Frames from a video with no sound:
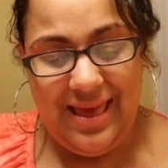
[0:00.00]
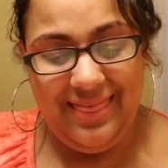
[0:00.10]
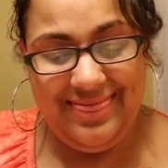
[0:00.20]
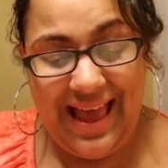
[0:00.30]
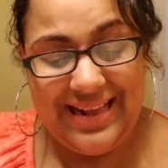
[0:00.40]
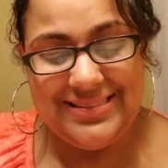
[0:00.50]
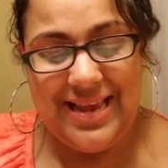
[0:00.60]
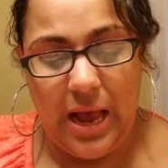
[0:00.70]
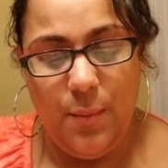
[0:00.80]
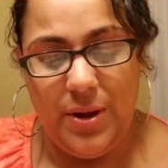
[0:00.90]
That's
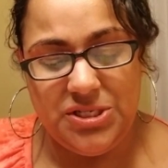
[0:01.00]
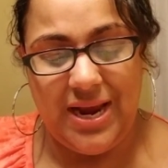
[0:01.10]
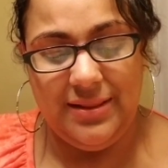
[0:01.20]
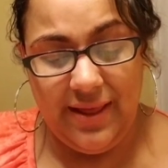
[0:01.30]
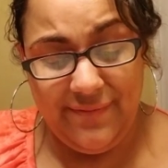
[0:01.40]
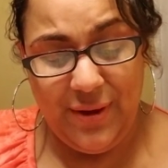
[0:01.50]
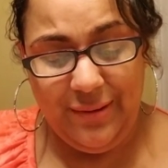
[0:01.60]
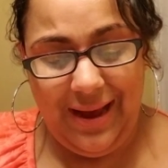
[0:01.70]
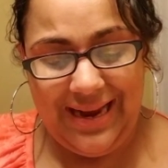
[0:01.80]
how much I love you.